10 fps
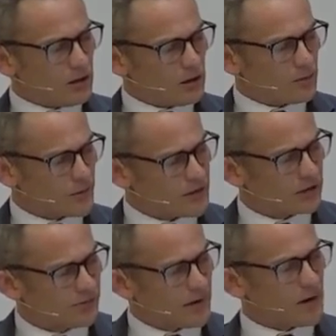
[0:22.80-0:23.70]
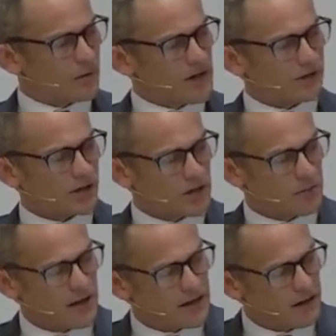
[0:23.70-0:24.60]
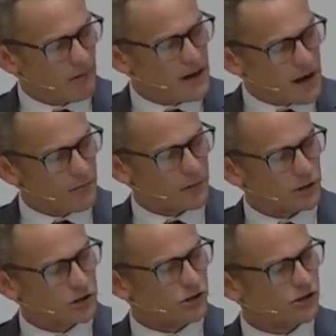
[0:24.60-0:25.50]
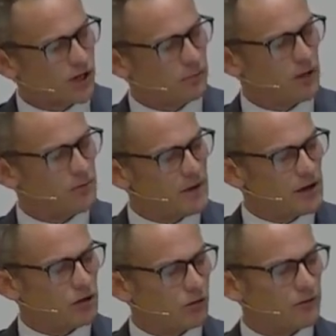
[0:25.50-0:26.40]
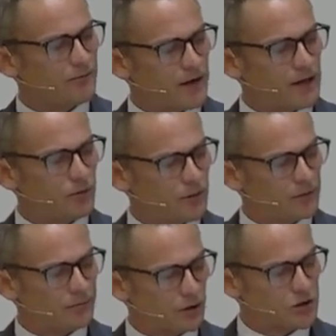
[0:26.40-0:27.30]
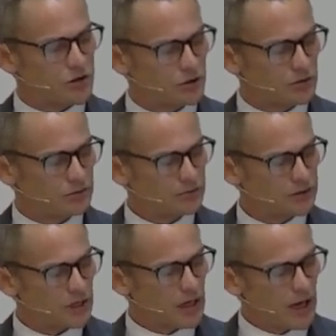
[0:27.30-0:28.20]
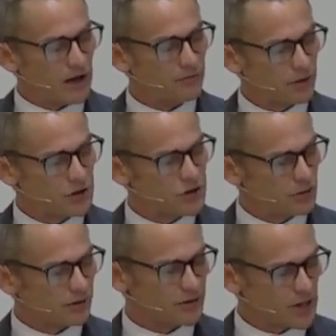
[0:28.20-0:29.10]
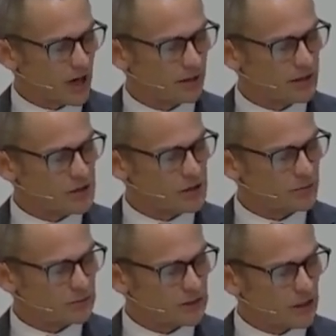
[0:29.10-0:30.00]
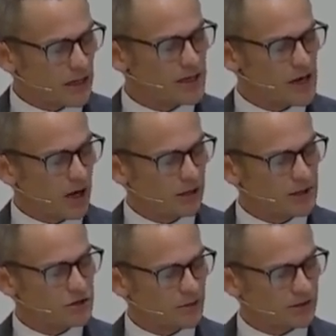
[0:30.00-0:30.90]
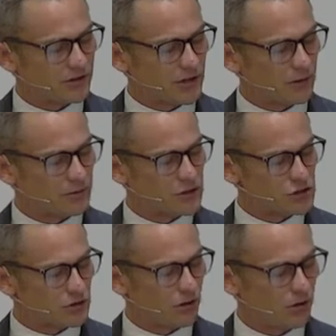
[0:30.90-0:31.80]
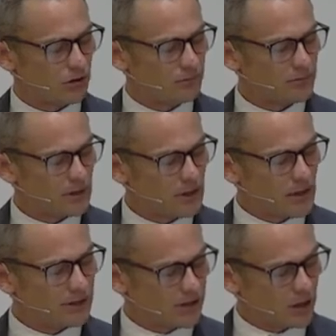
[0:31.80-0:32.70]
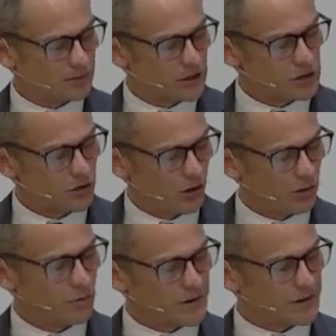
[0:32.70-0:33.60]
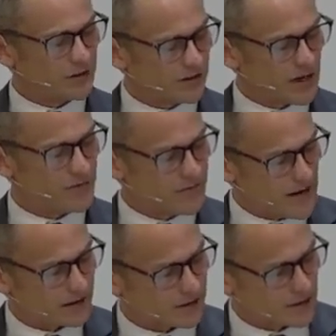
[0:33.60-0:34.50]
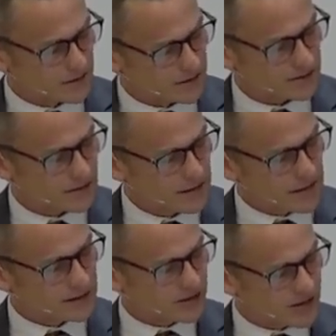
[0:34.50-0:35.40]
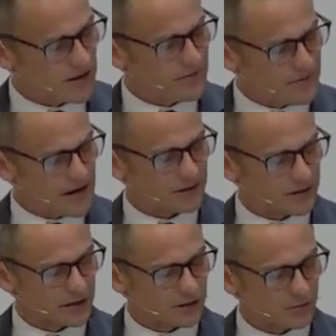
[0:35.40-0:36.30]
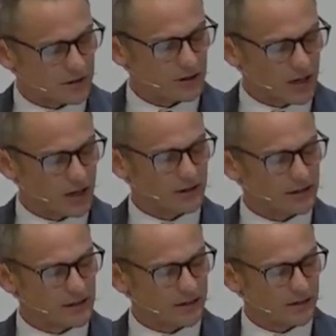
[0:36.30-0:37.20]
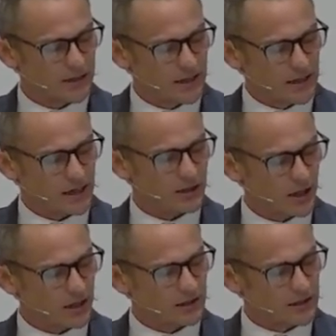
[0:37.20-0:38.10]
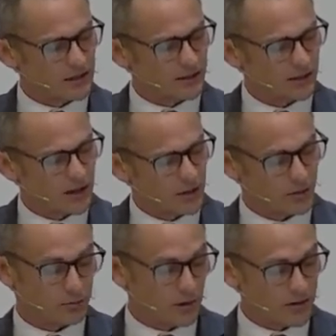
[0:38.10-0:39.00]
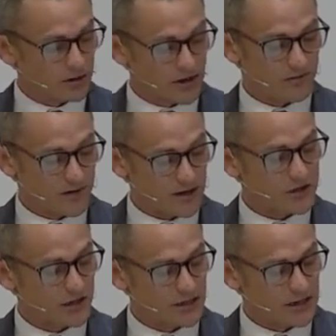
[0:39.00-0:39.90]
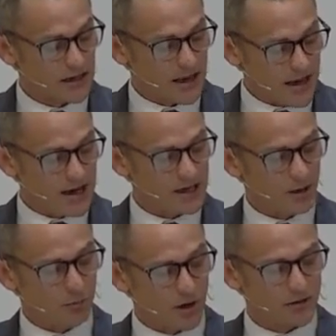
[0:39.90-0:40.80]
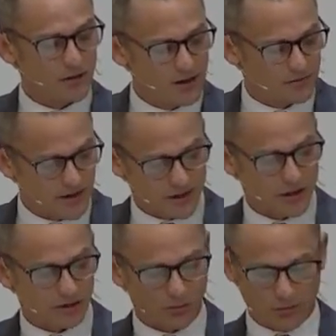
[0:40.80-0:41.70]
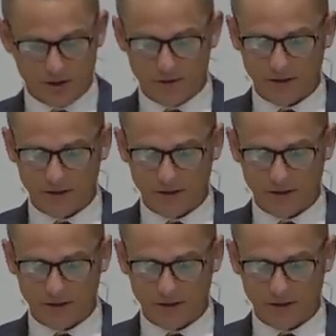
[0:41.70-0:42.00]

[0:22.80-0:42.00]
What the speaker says: For this very reason, make every effort to supplement your faith with virtue, and virtue with knowledge, and knowledge with self-control, and self-control with steadfastness, and steadfastness with godliness, and godliness with brotherly affection, and brotherly affection with